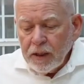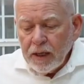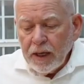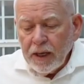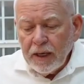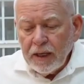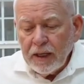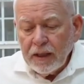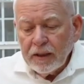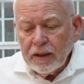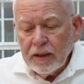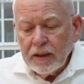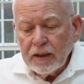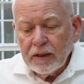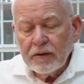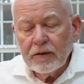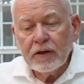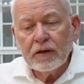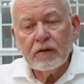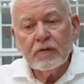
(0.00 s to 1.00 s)
and
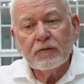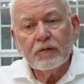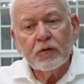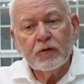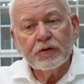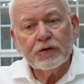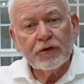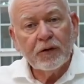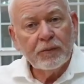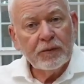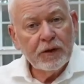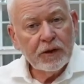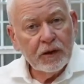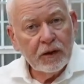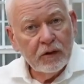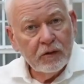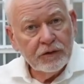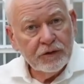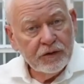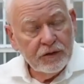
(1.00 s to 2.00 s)
then if there's something
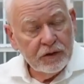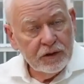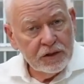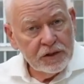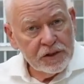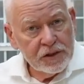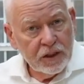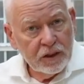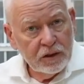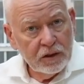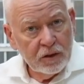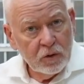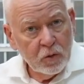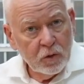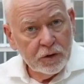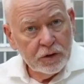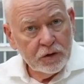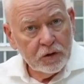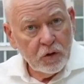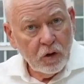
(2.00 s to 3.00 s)
else in the agenda you
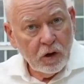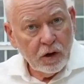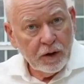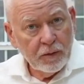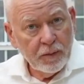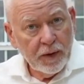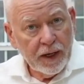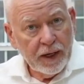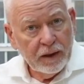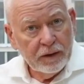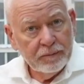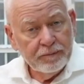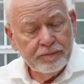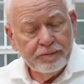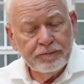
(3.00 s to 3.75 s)
want to talk about,